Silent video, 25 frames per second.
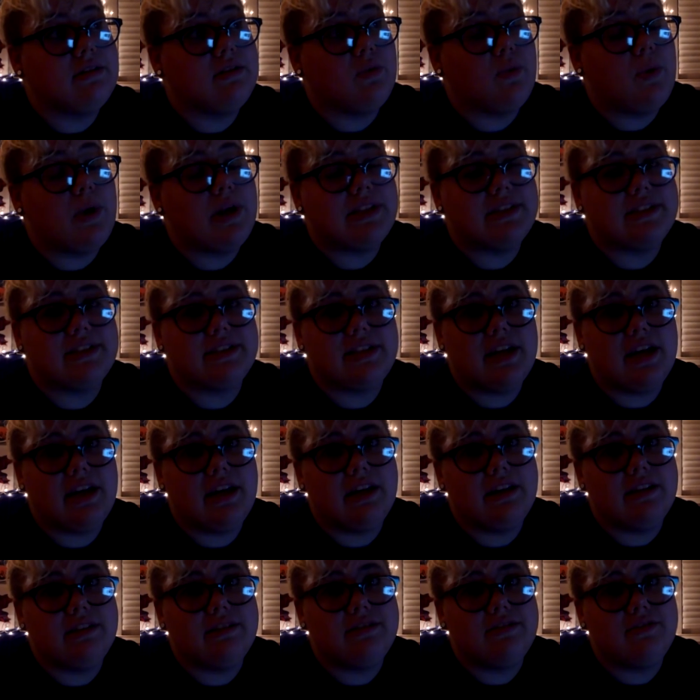
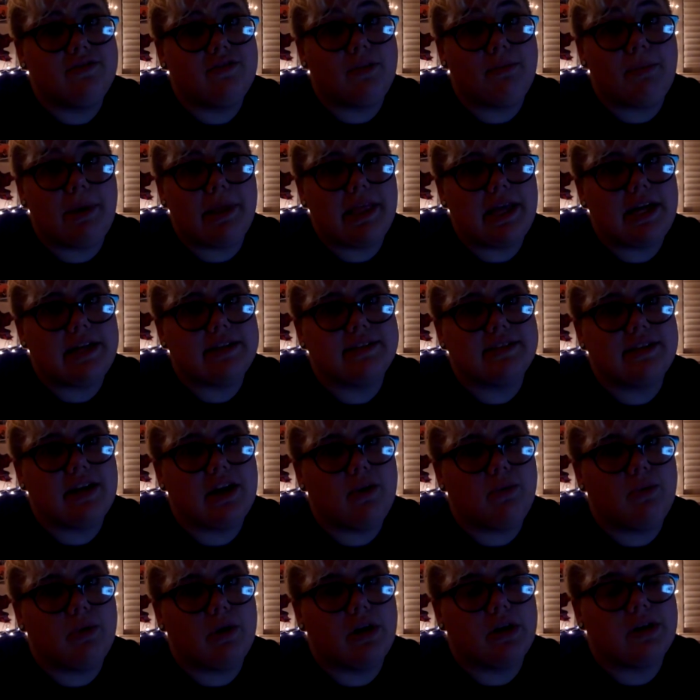Wednesday for my last day
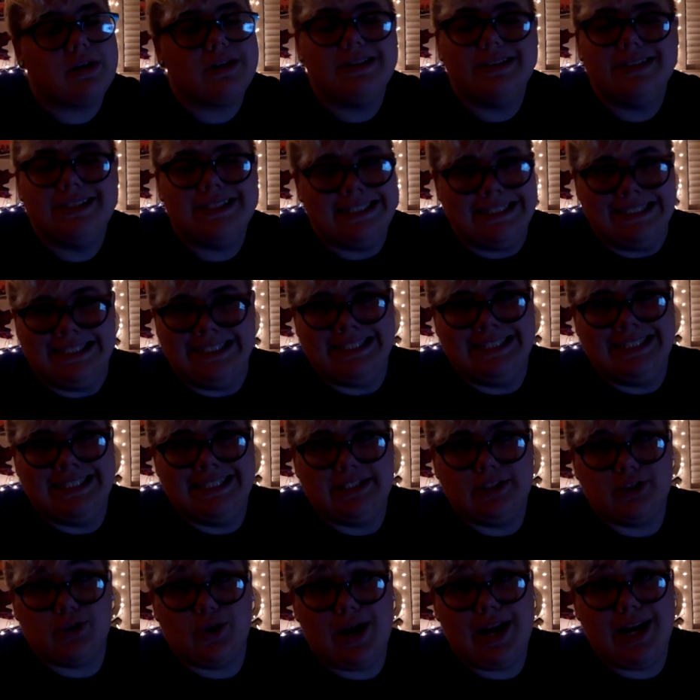of work.
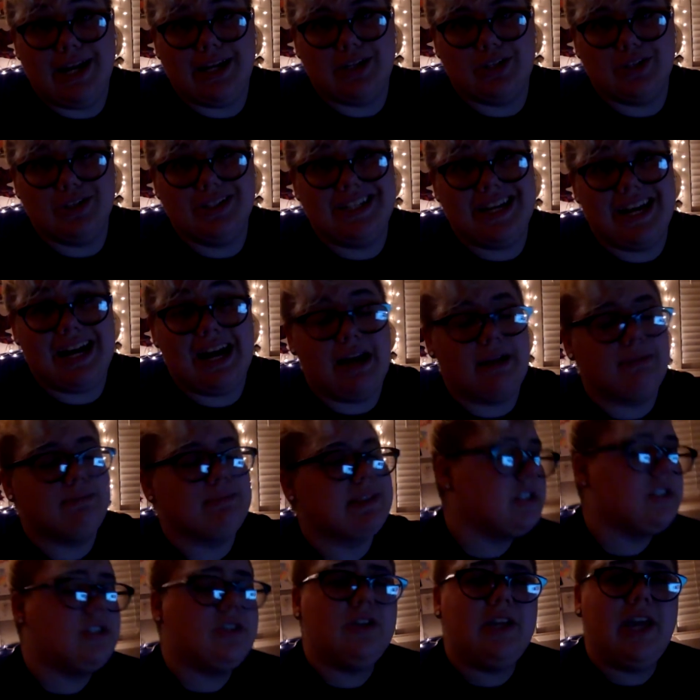Great, good
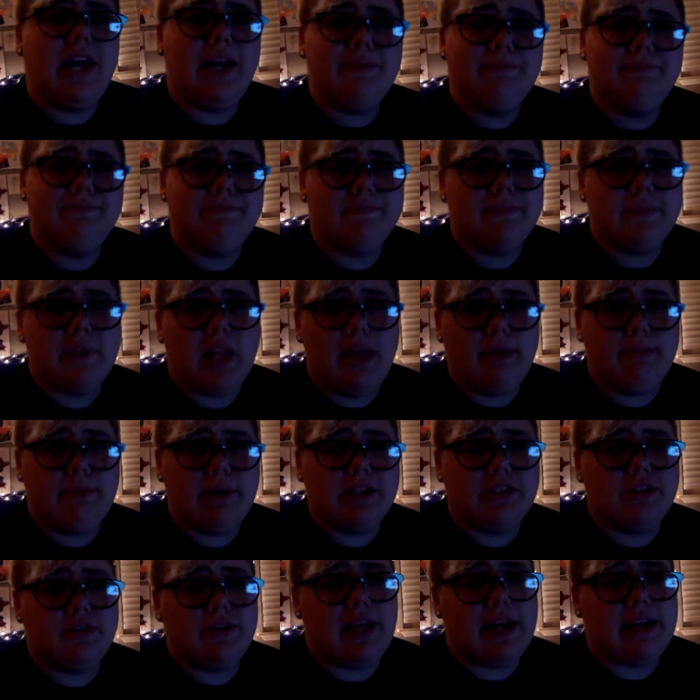times. So yeah, I
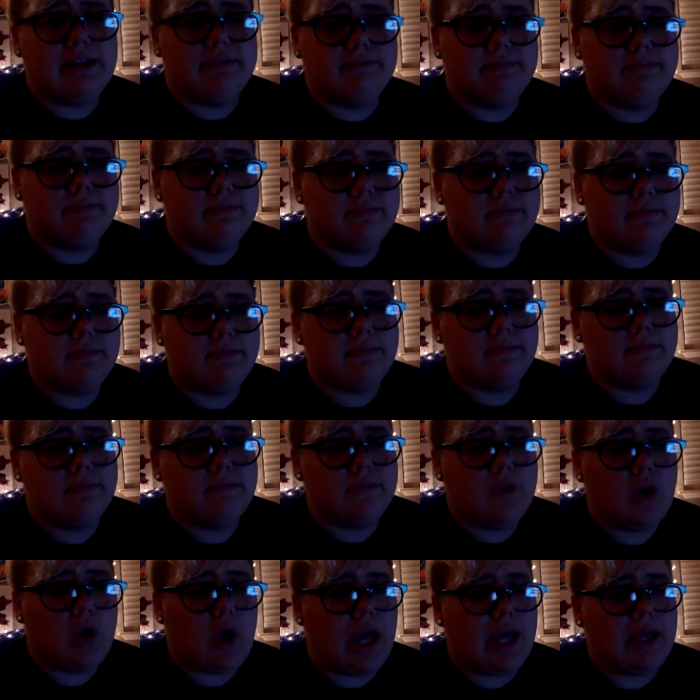might do that.
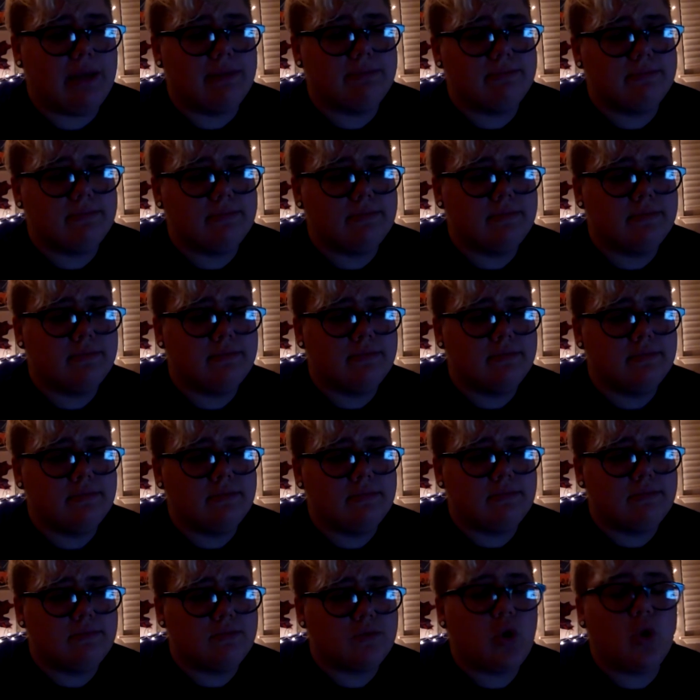Okay,
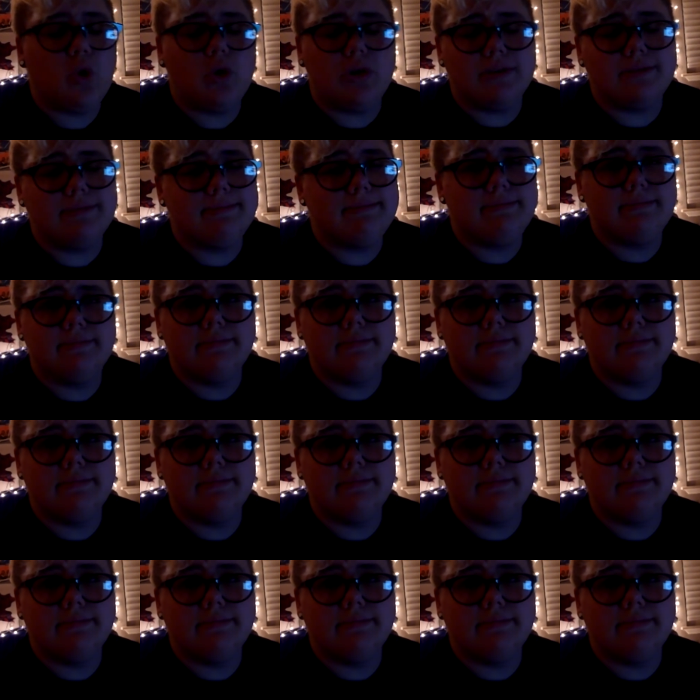cool.